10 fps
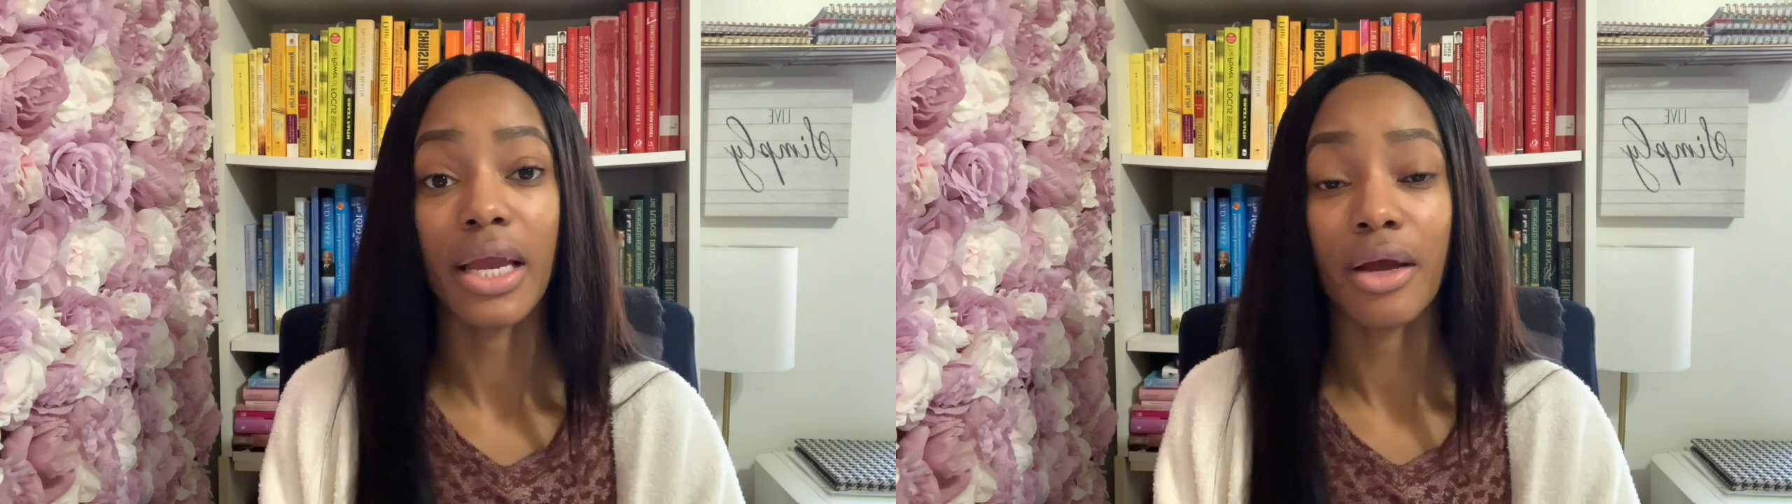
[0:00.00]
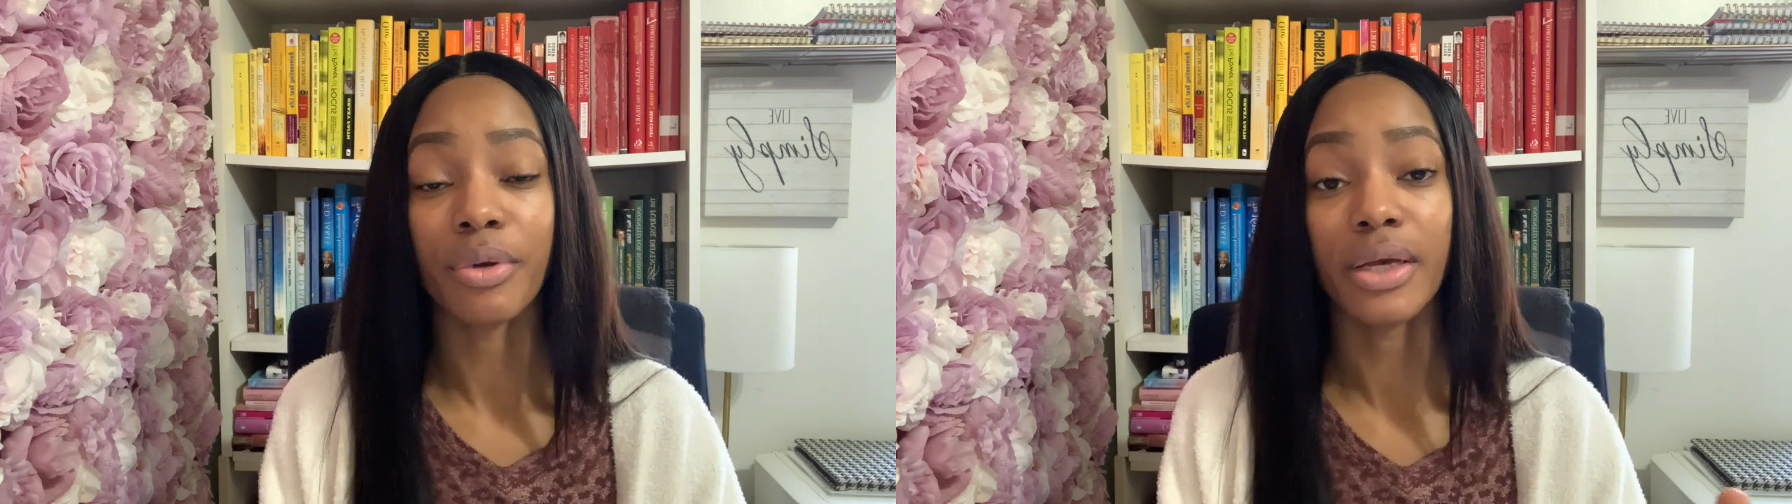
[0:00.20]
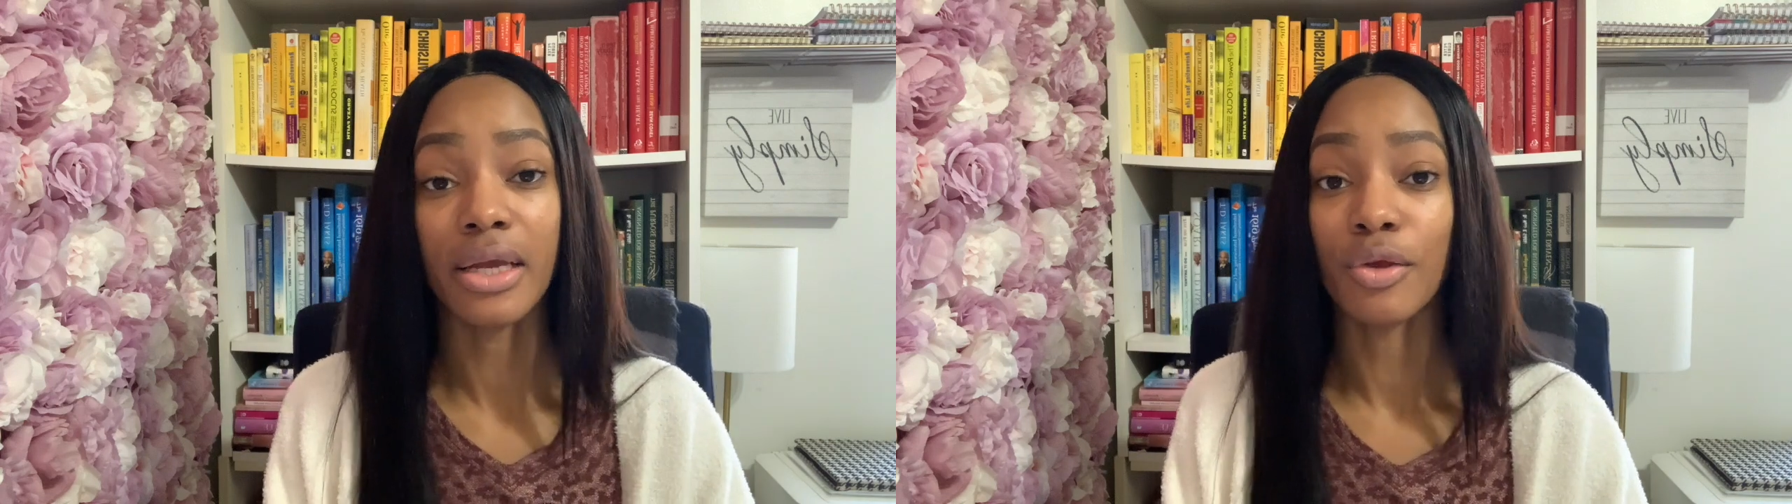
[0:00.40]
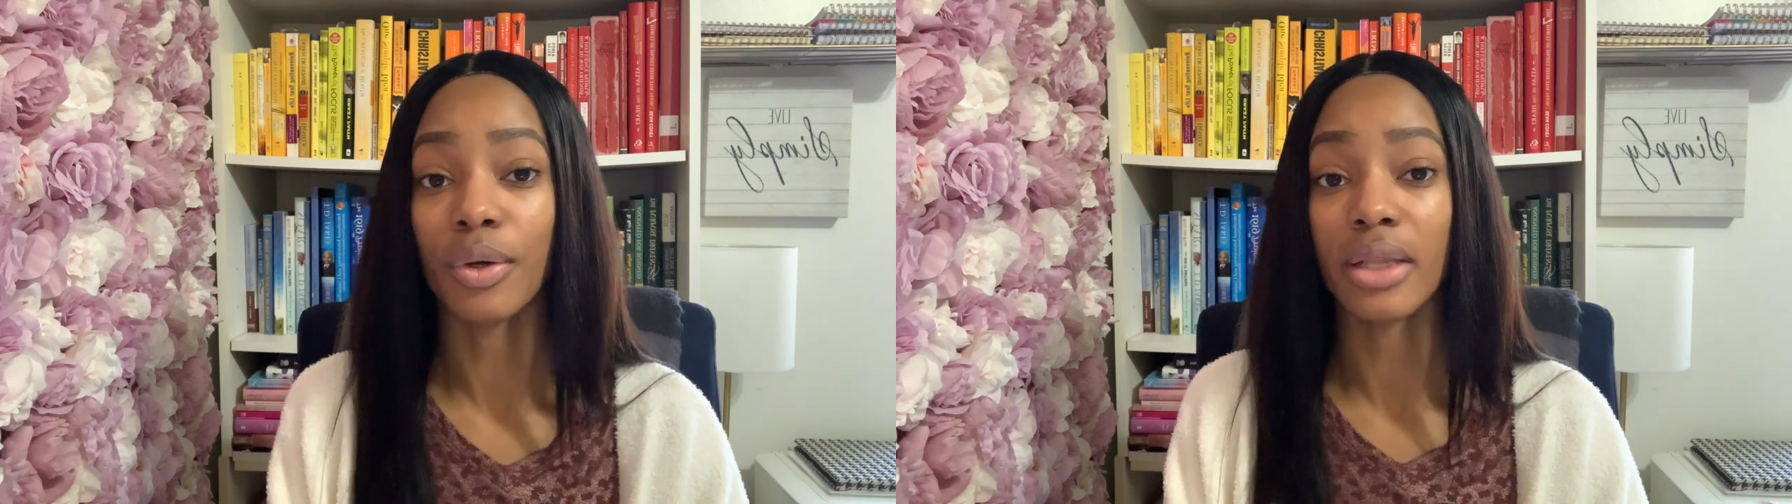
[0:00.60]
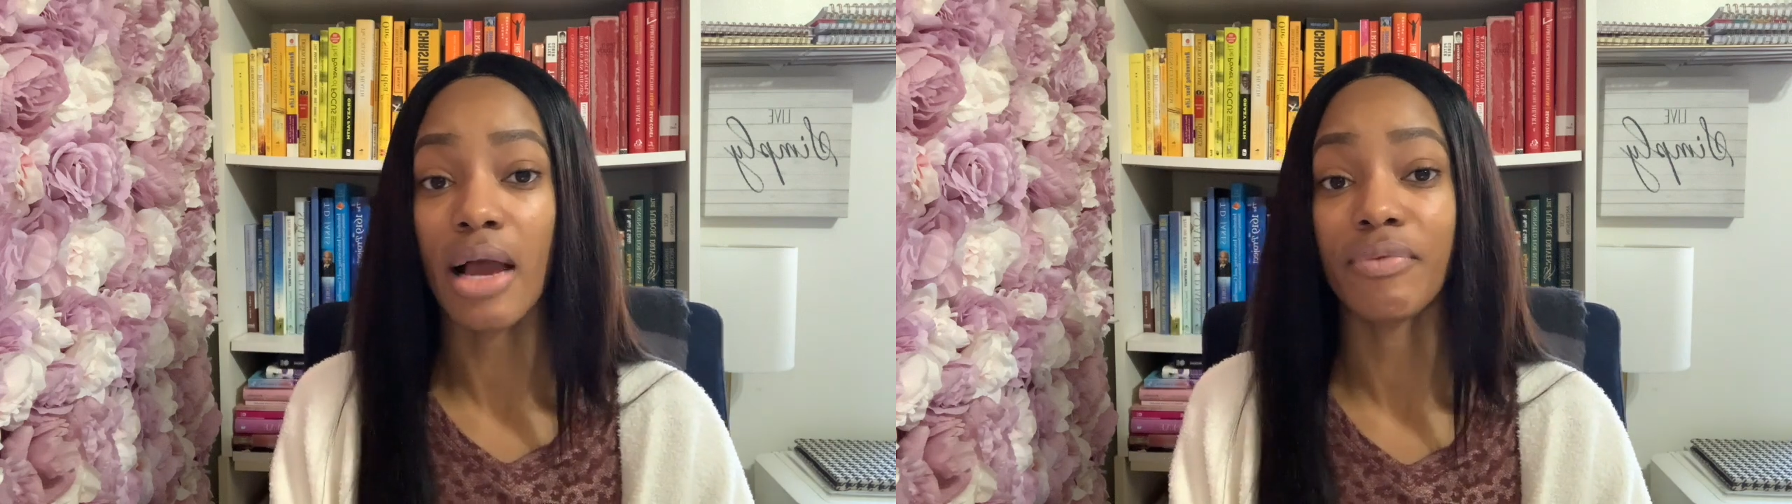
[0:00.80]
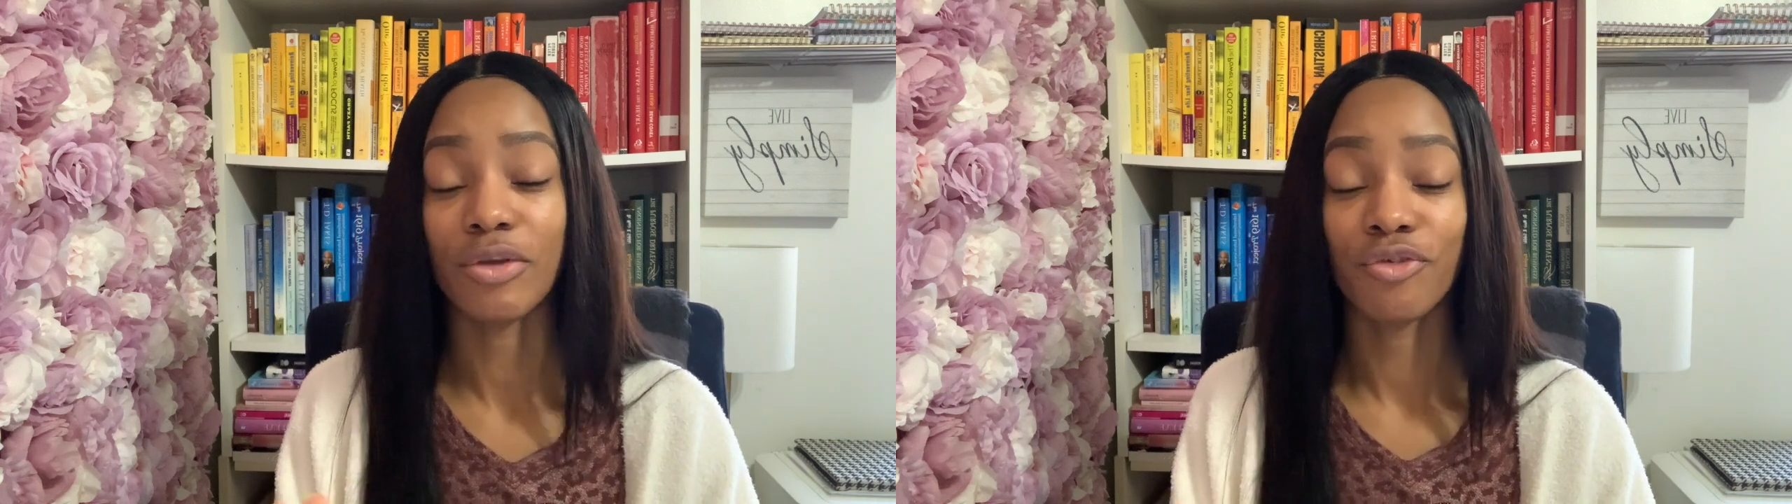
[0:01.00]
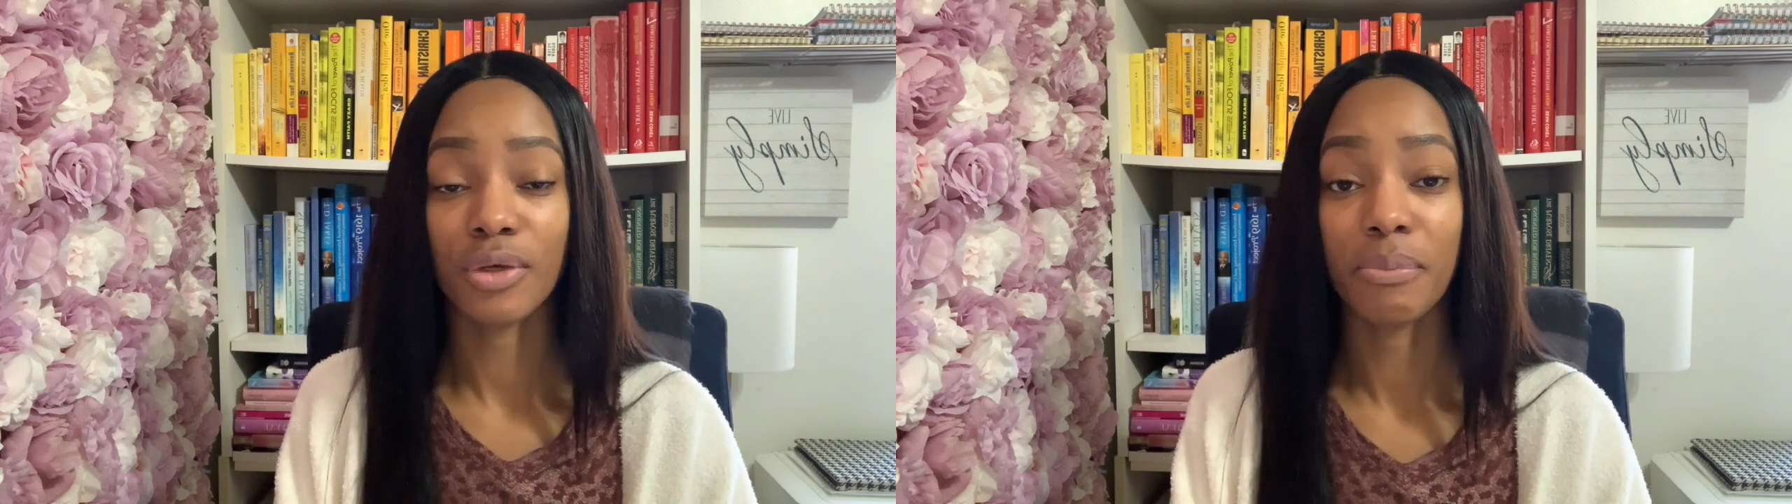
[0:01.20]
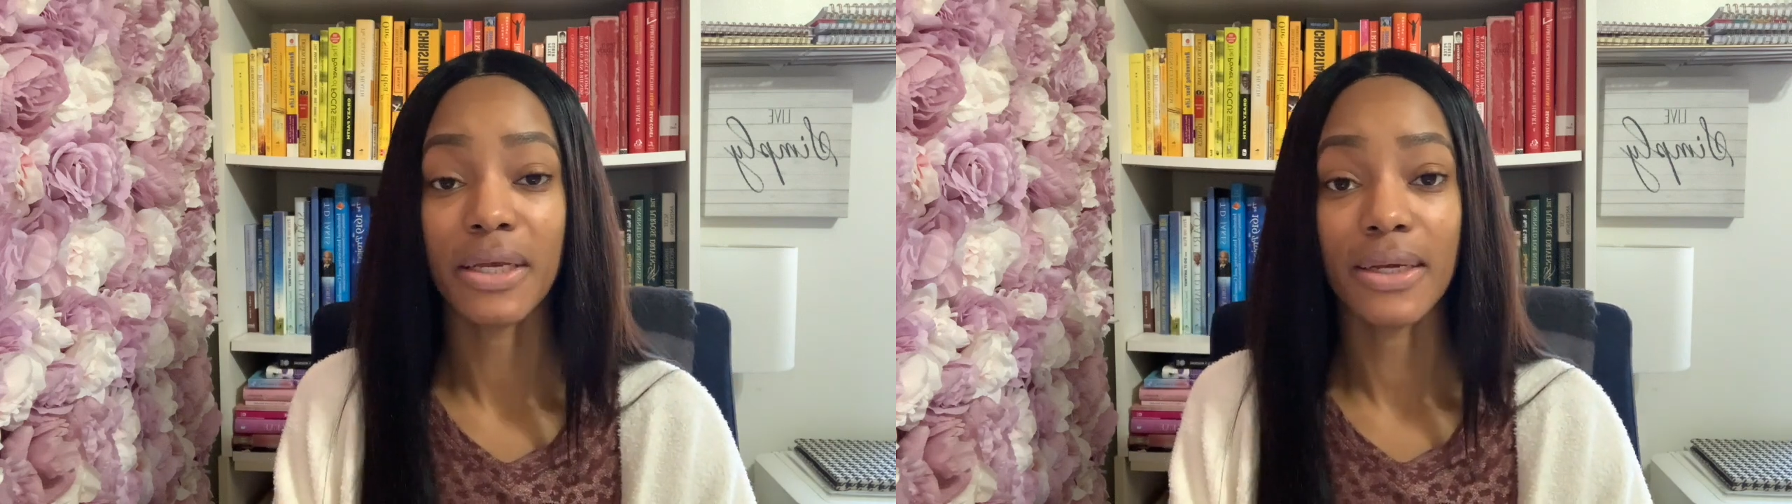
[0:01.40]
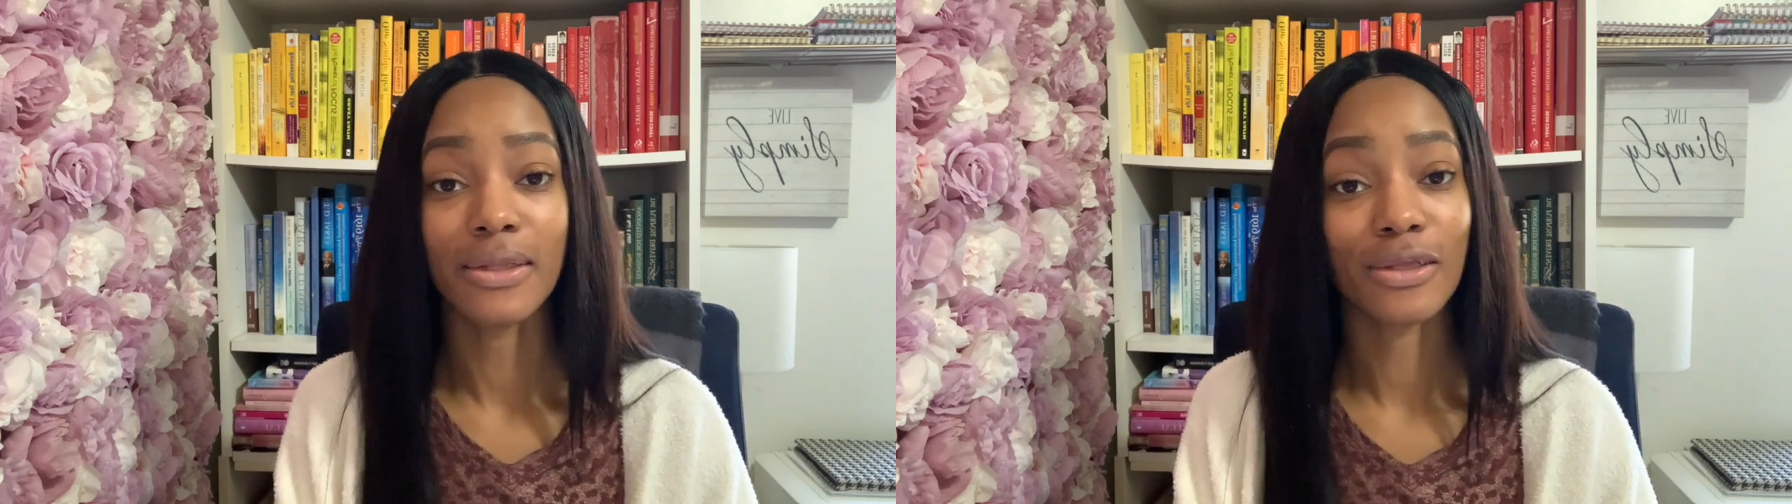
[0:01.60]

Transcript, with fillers: area in your life that you can begin